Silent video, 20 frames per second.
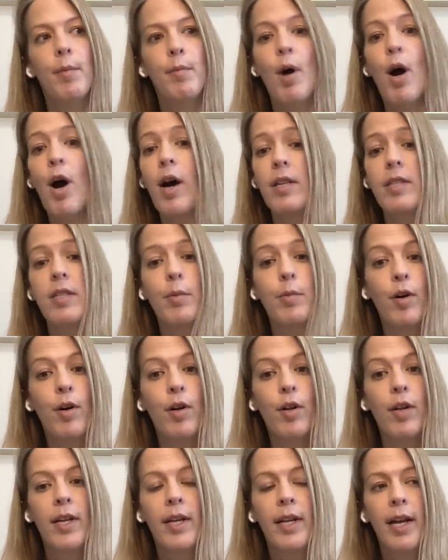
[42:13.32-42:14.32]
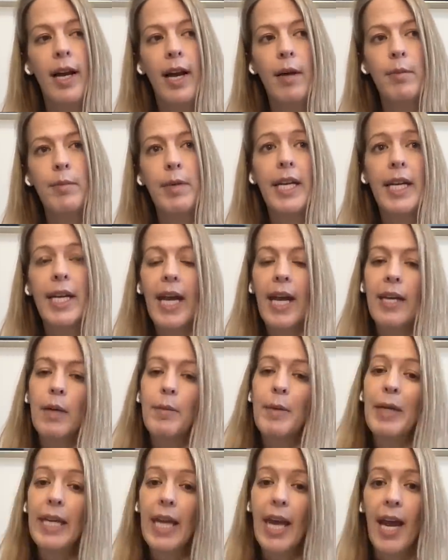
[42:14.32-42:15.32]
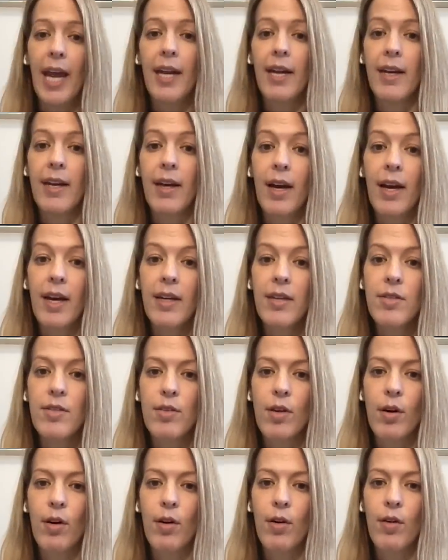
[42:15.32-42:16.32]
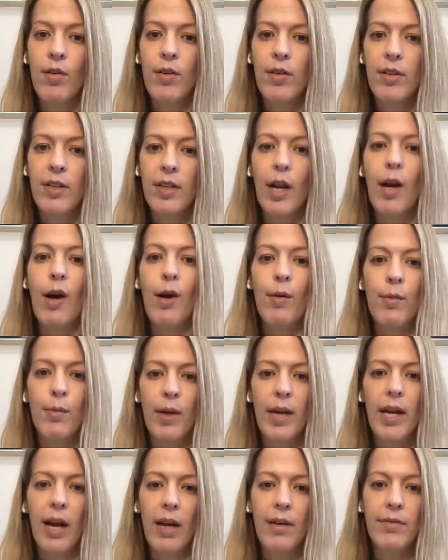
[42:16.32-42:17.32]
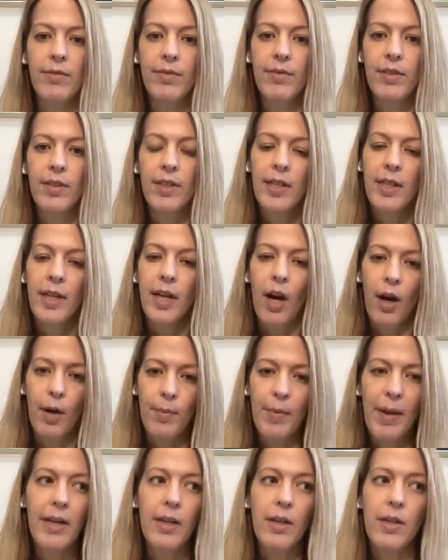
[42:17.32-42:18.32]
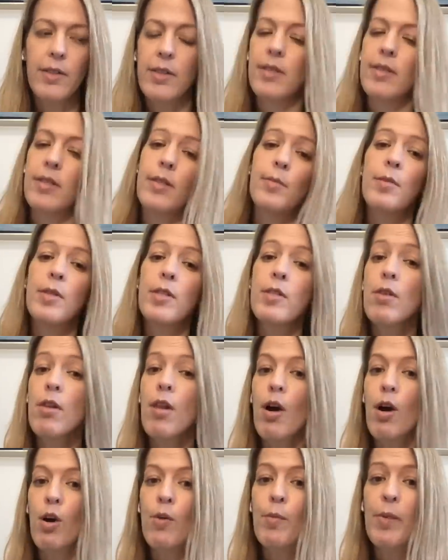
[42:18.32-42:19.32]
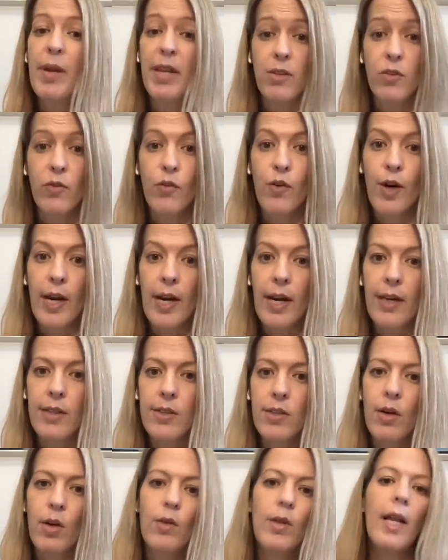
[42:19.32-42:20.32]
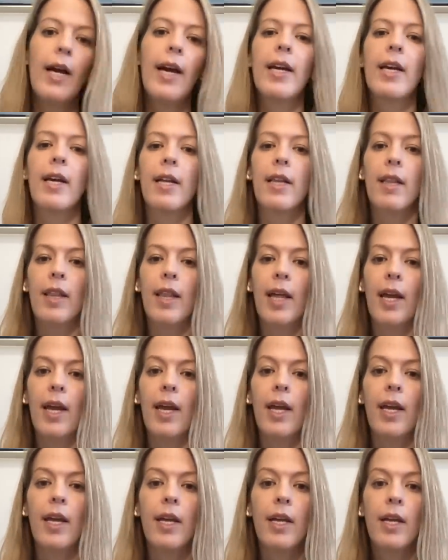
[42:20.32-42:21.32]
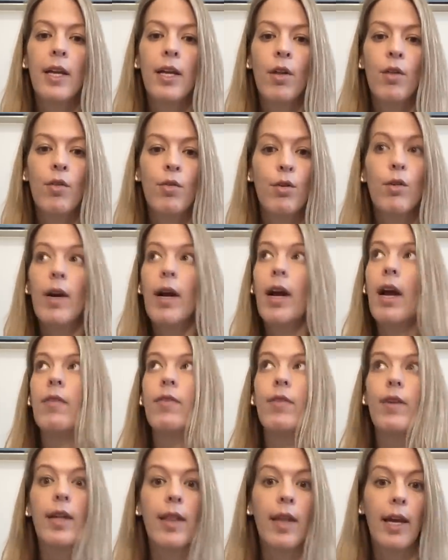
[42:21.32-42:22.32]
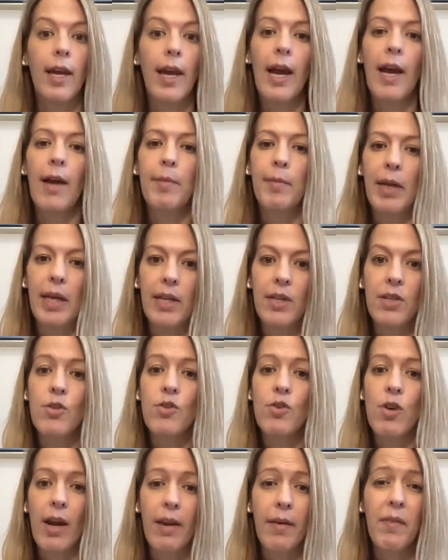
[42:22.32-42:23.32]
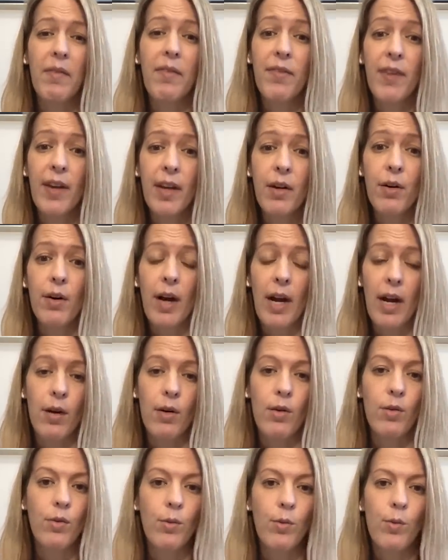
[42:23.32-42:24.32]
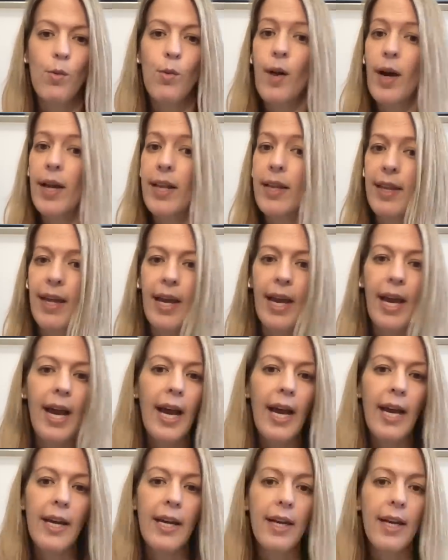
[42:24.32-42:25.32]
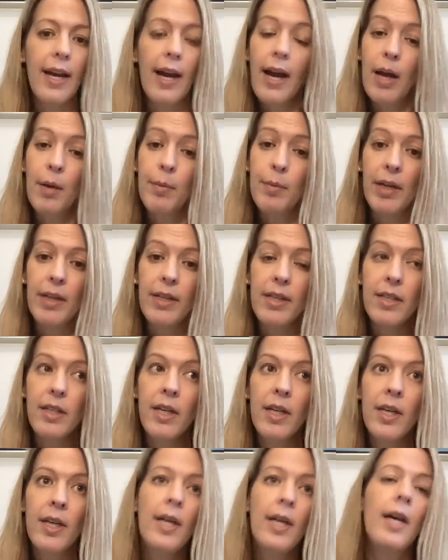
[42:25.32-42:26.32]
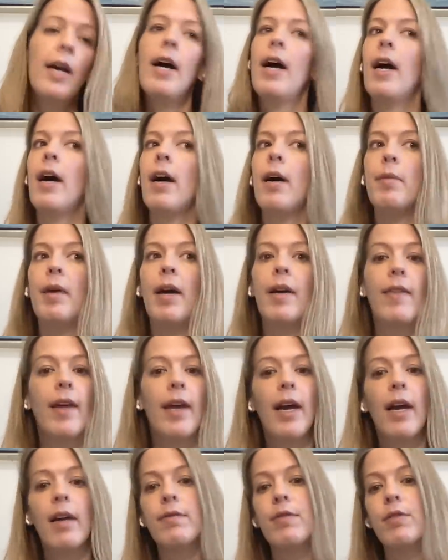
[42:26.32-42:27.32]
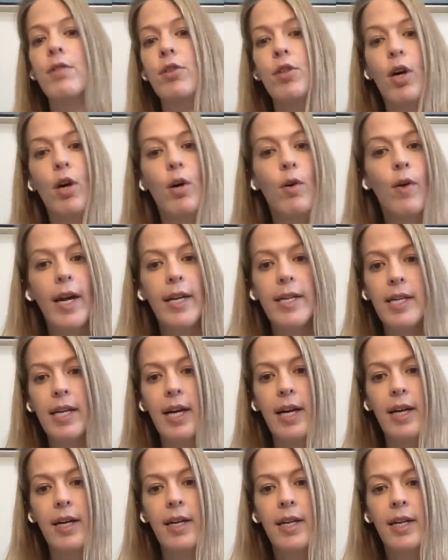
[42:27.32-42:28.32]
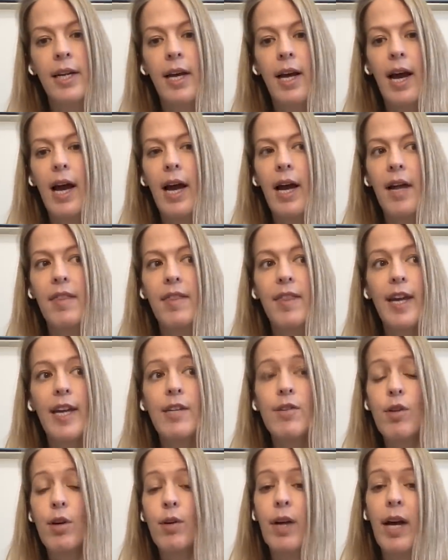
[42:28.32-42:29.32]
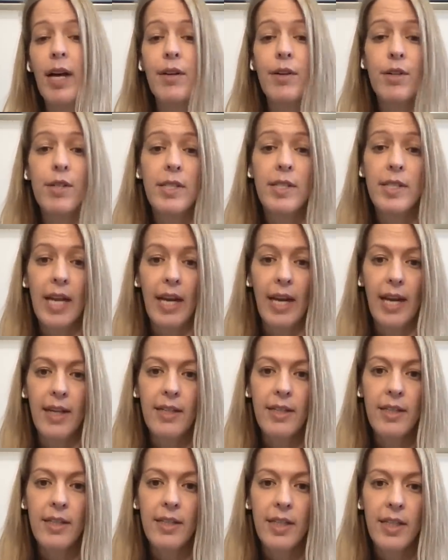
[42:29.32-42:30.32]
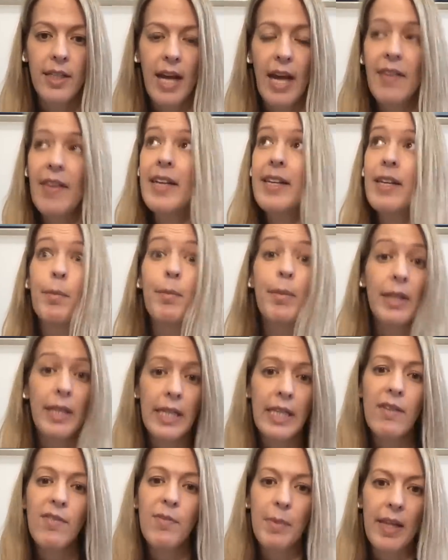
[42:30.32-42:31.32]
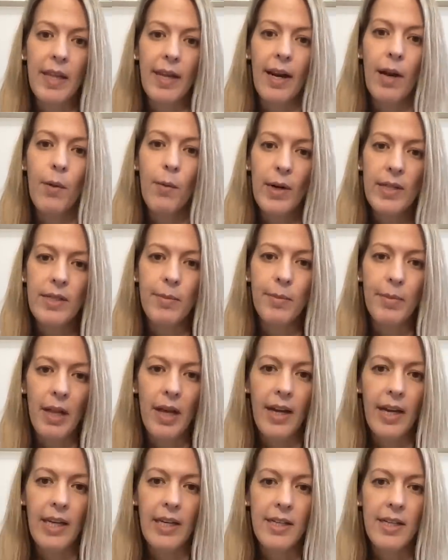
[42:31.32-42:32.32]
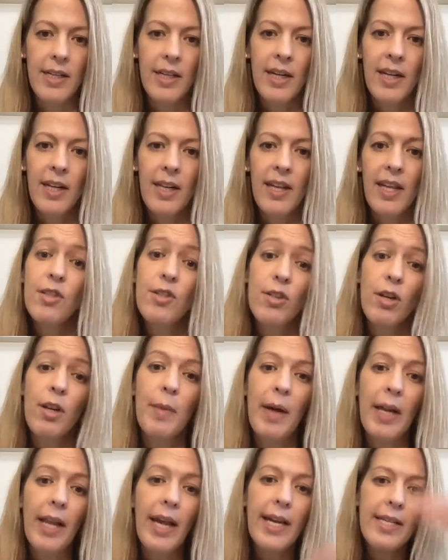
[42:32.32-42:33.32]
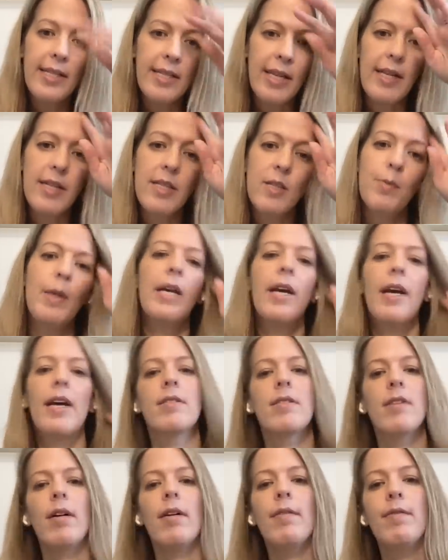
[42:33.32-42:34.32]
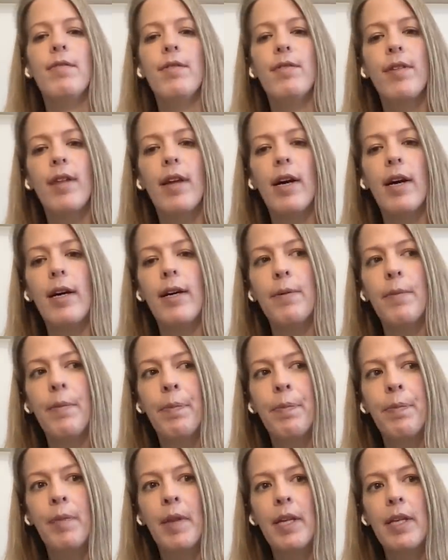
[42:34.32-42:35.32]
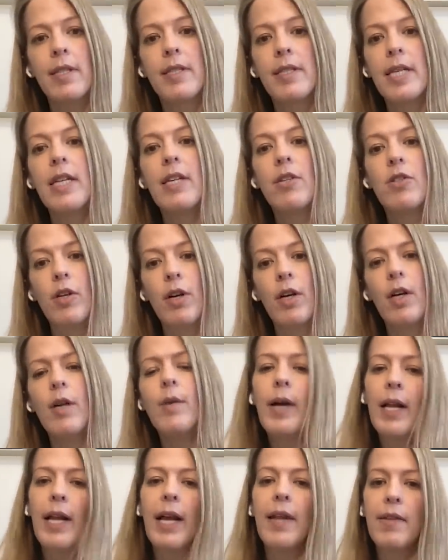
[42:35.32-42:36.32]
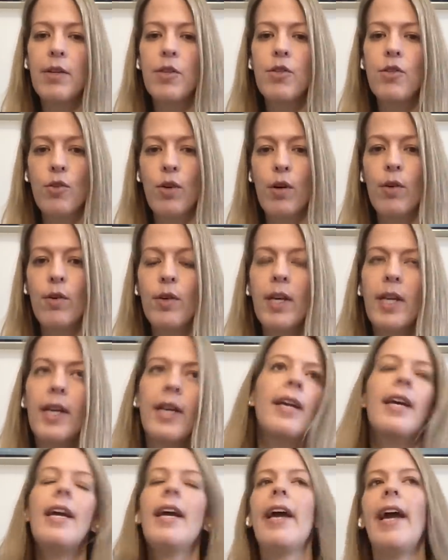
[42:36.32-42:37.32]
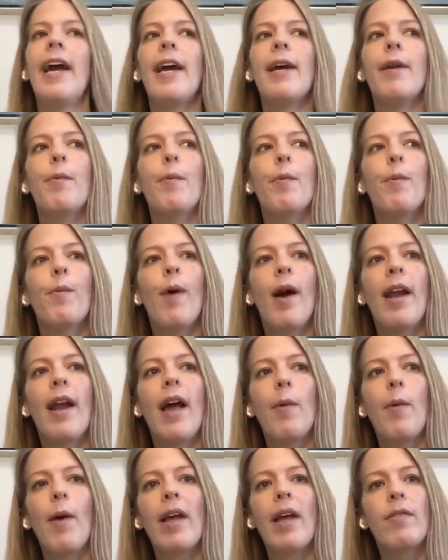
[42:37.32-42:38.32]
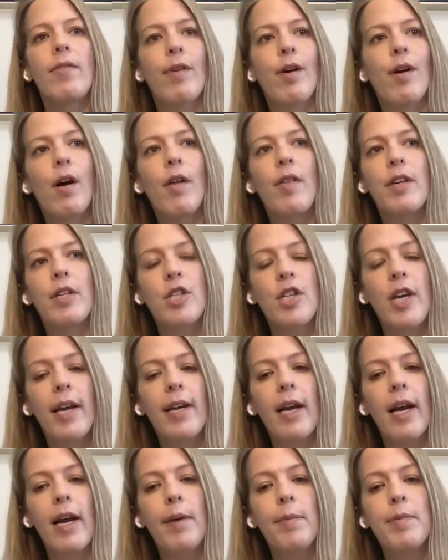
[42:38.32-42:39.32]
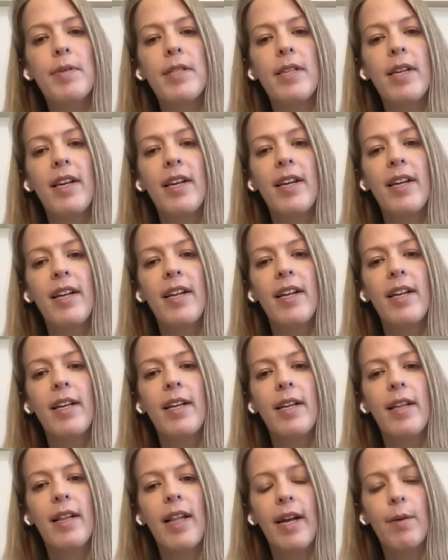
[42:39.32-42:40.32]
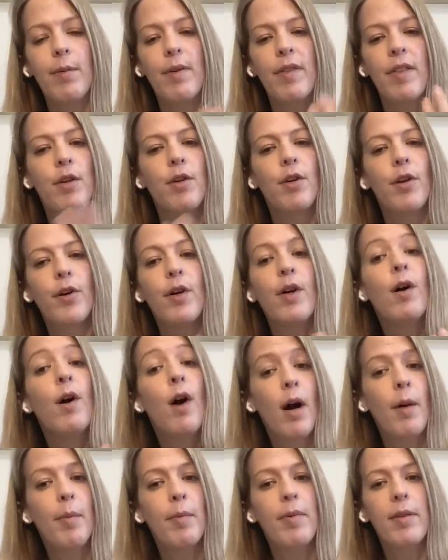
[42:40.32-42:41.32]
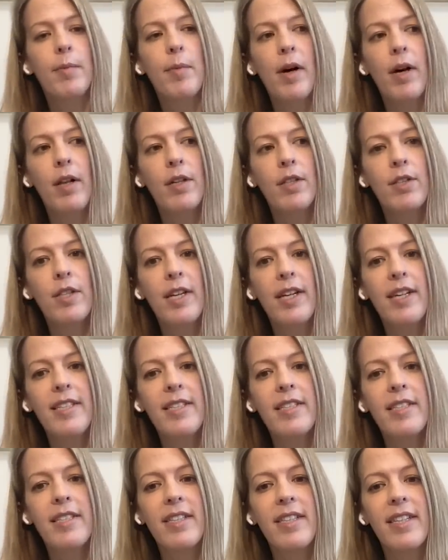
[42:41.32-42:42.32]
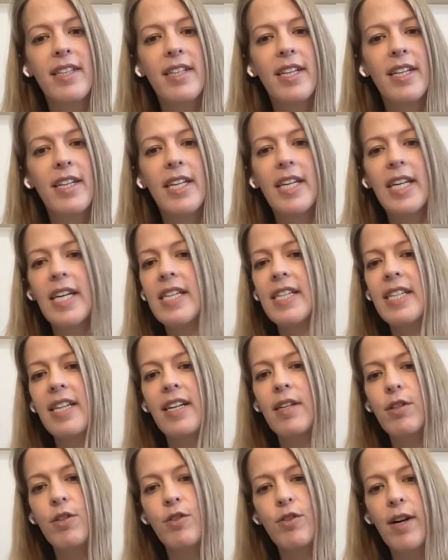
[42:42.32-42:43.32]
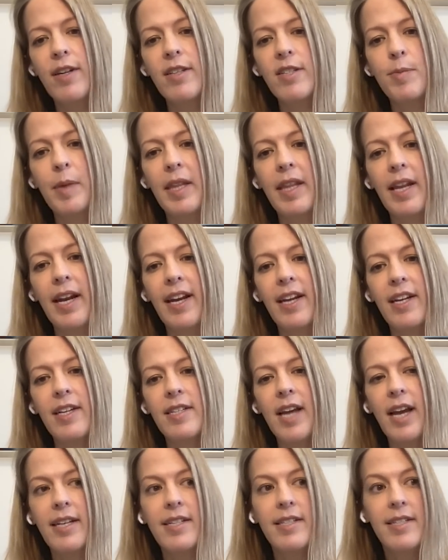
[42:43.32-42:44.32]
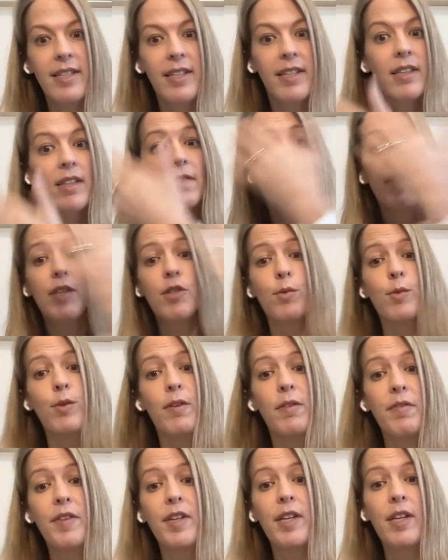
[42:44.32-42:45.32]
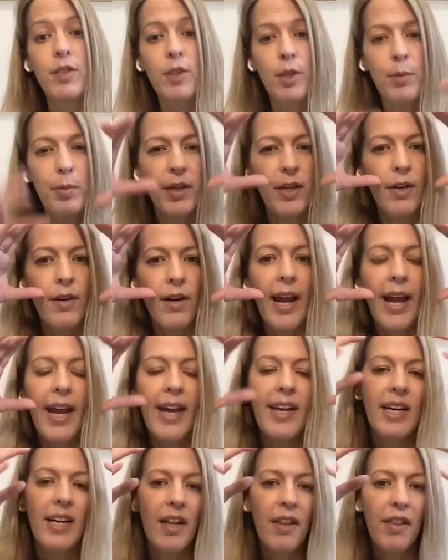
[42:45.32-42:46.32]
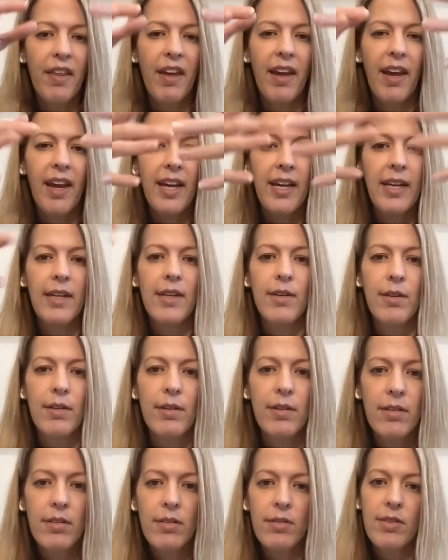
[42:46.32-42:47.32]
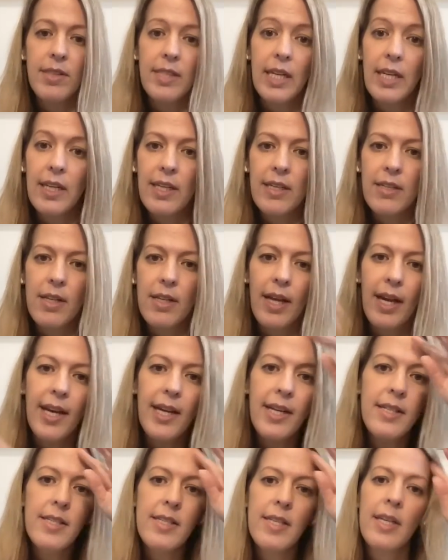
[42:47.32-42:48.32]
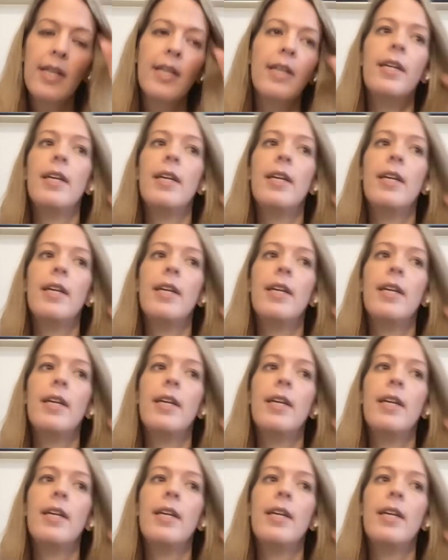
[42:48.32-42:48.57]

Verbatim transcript: possible. And again, I'm in Canada. So, you know, we have our medical system's slow, but it's free. So, like, they threw everything at me to try and figure out what the heck happened. And they have no idea. They don't understand. And they didn't believe me that I wasn't blind. They took my license because of the seizure while on the stroke. And when I went for all the checkups, like with the neuro-ophthalmologist, he didn't trust me that I did the visual field. You put your head in a thing and see these lights.